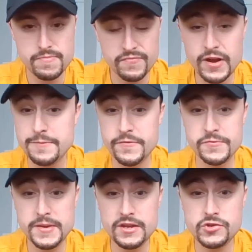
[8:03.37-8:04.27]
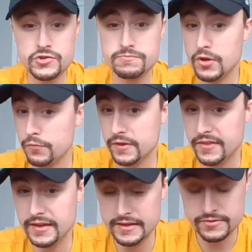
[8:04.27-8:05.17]
Freedom of speech. Don't think
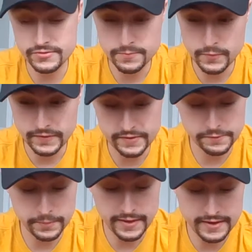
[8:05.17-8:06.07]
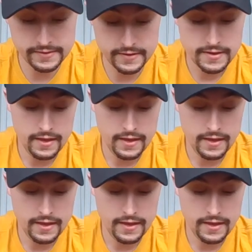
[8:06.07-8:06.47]
that needs really explained.